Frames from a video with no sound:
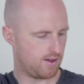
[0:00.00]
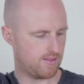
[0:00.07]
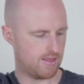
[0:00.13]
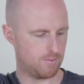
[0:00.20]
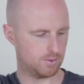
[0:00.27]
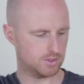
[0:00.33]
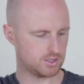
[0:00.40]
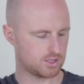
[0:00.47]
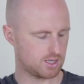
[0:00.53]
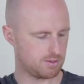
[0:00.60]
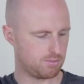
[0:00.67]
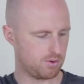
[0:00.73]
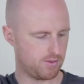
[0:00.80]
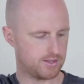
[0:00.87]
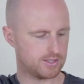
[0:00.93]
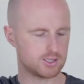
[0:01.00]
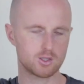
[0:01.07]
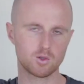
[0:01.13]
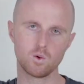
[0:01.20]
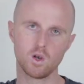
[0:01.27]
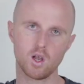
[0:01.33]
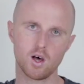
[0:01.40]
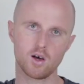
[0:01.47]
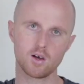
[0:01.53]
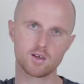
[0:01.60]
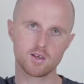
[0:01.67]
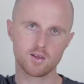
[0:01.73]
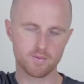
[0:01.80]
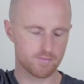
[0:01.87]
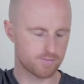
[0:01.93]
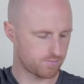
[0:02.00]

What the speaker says: And then we're just going to put the dual lock.